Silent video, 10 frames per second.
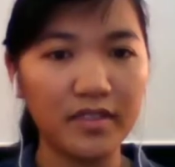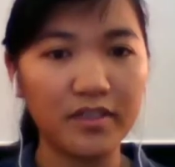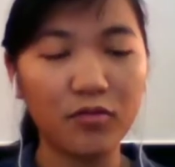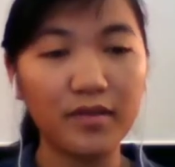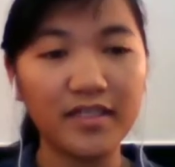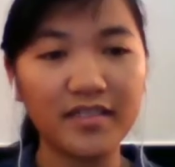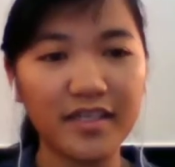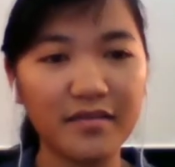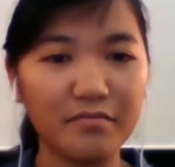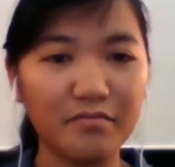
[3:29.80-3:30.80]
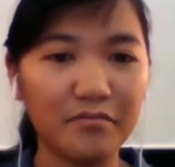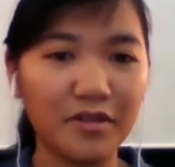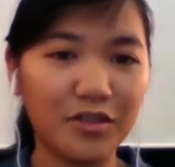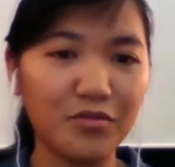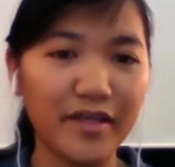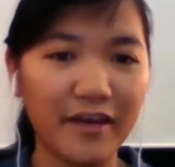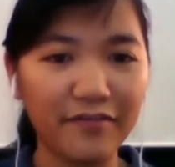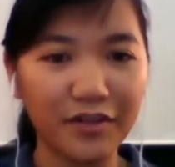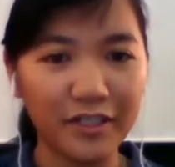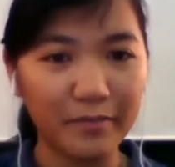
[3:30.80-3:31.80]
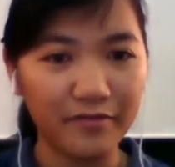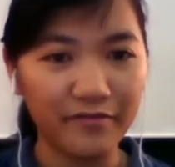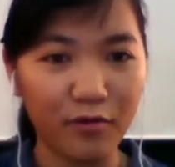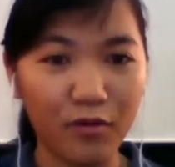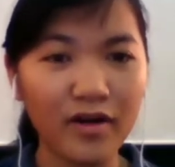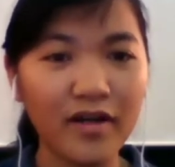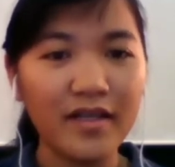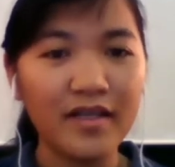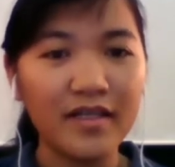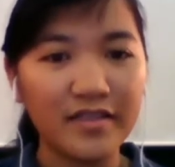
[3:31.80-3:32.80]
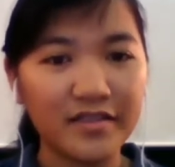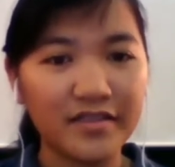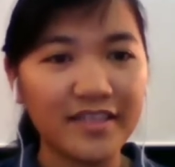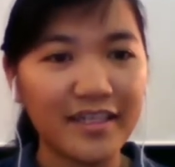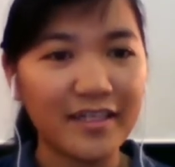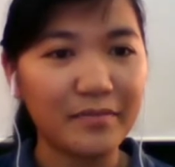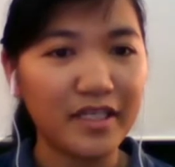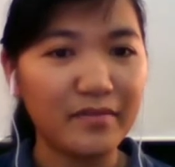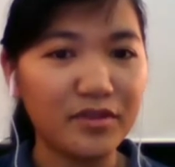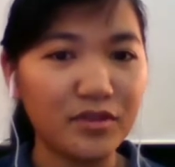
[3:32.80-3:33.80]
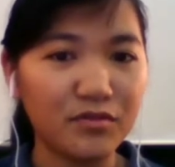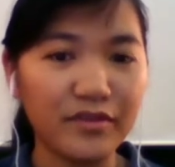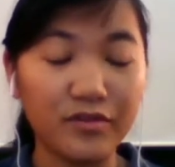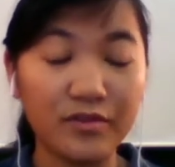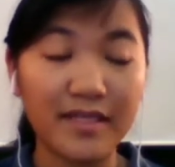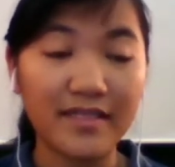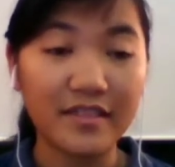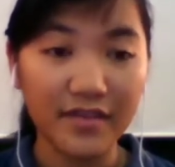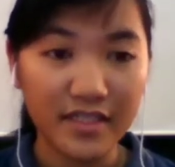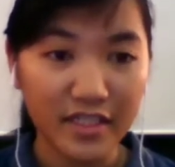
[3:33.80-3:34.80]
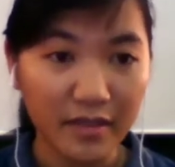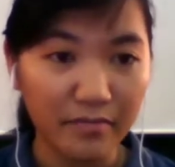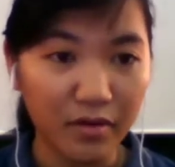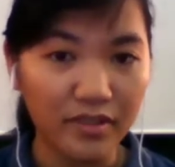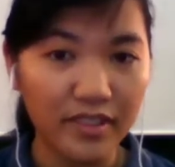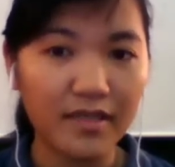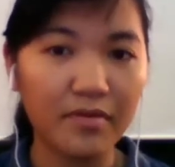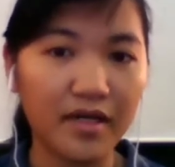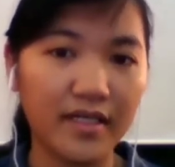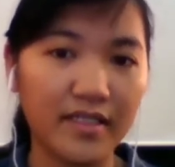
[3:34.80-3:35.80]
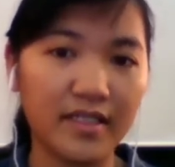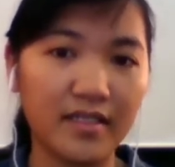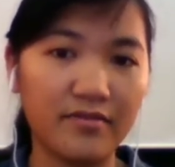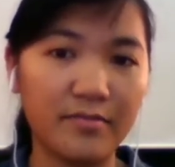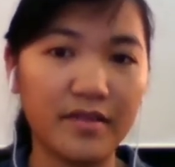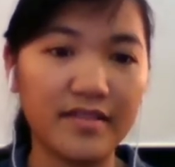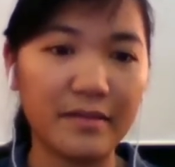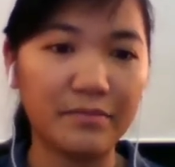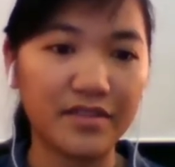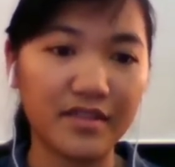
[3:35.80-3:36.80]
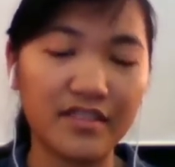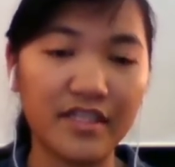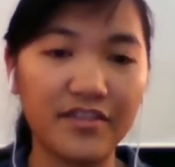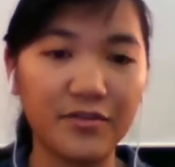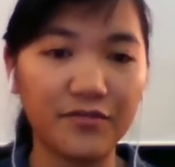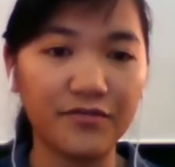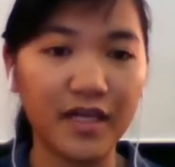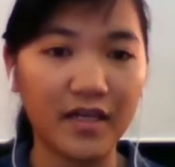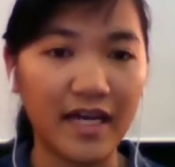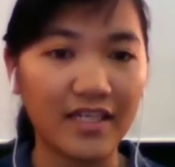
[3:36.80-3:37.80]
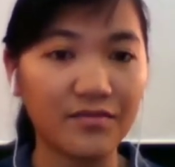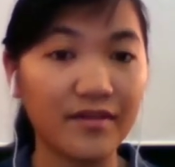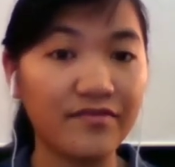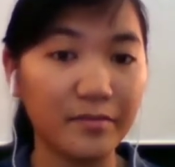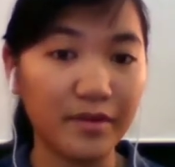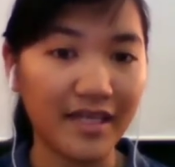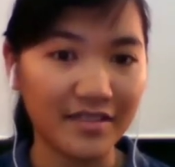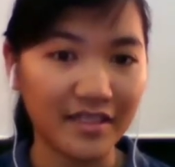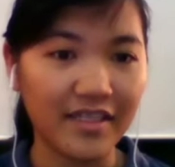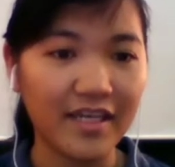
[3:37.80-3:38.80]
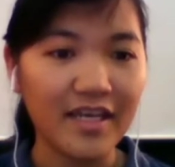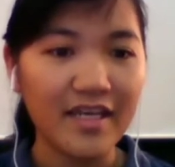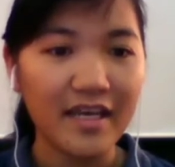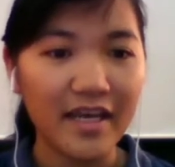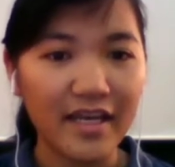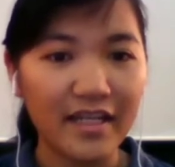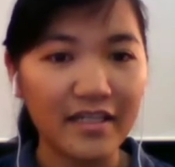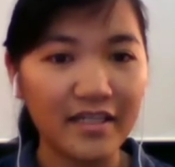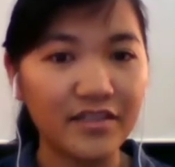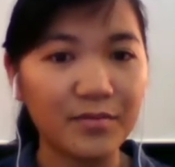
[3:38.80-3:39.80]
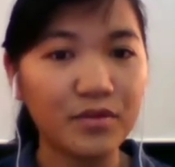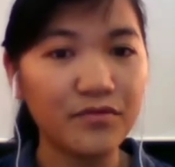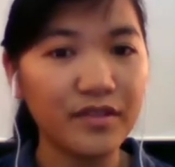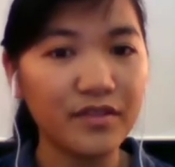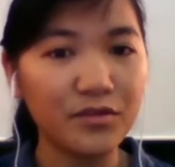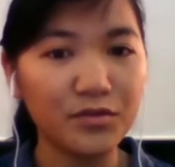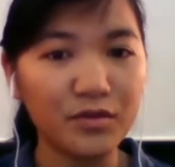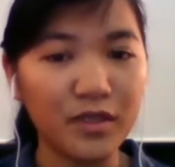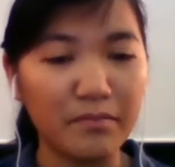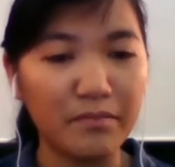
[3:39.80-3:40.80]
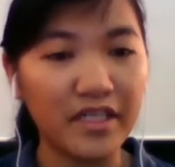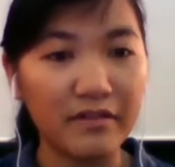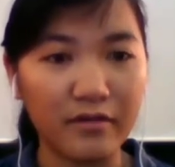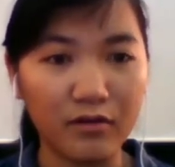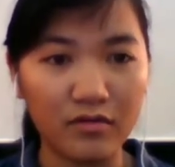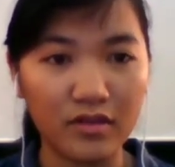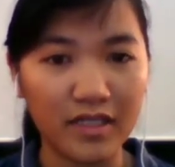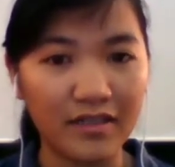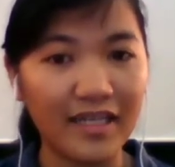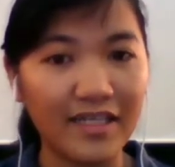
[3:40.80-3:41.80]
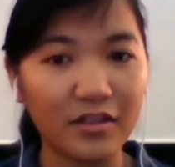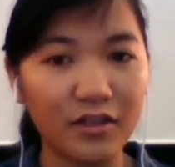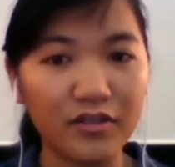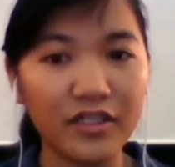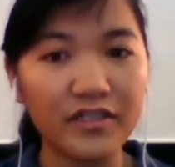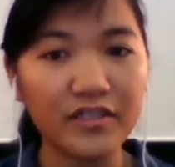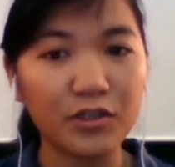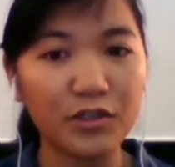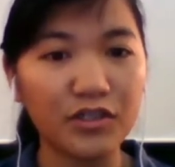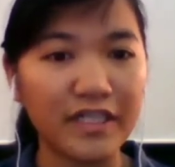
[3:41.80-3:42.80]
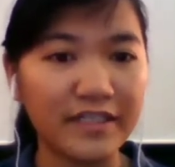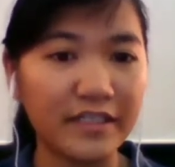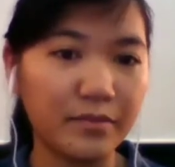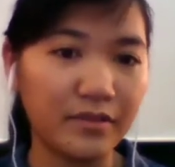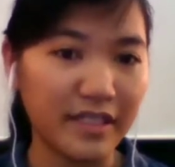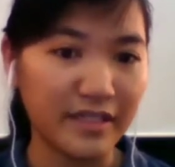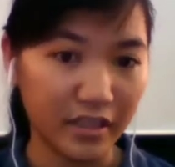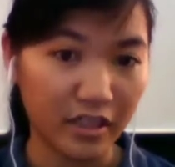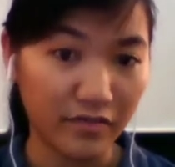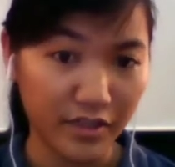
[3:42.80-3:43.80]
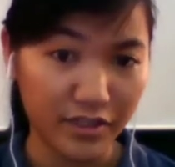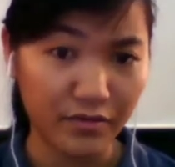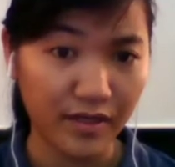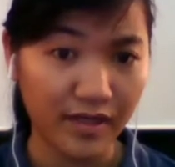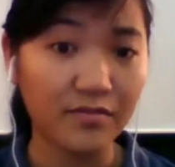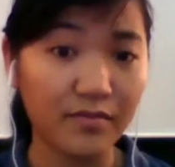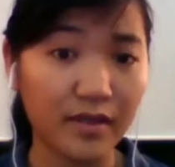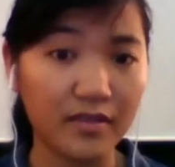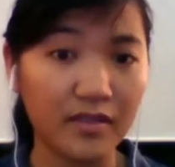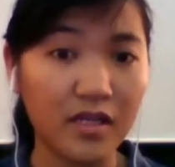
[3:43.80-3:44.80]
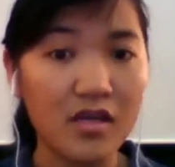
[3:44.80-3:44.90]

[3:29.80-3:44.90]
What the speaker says: Ecoplastic, you may have heard it before, is a startup aimed to reduce plastic waste in Cambodia by replace some percentage of asphalt with plastic, and it is proven to make the road last longer, stronger, and cheaper than the conventional asphalt